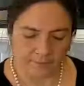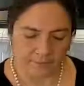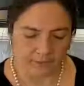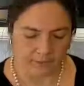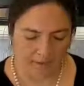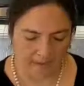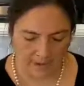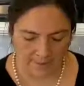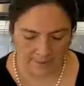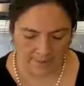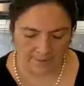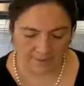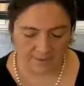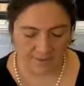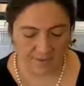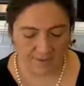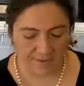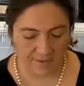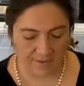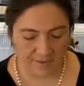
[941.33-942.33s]
I got my
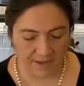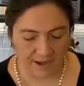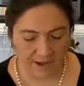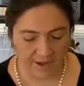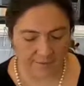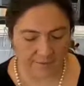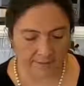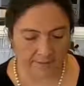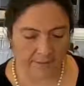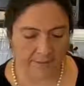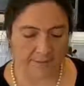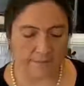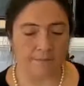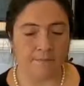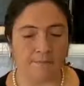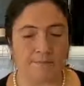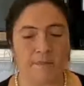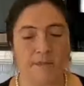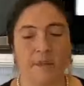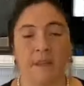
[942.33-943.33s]
50 grams,
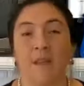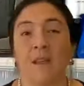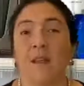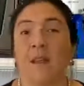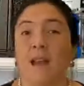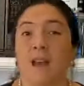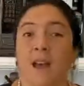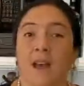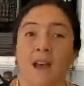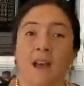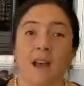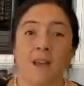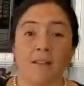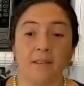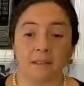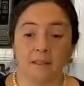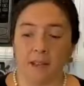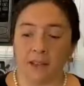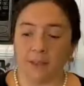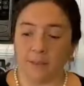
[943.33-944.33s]

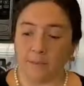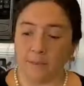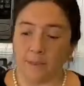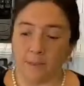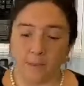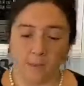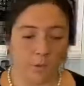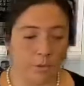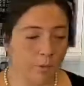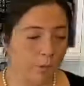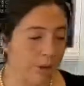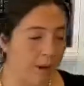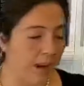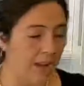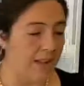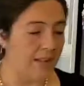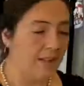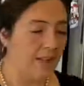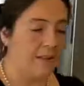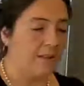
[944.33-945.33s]
and I'm going to
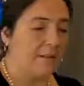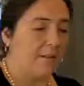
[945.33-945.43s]
add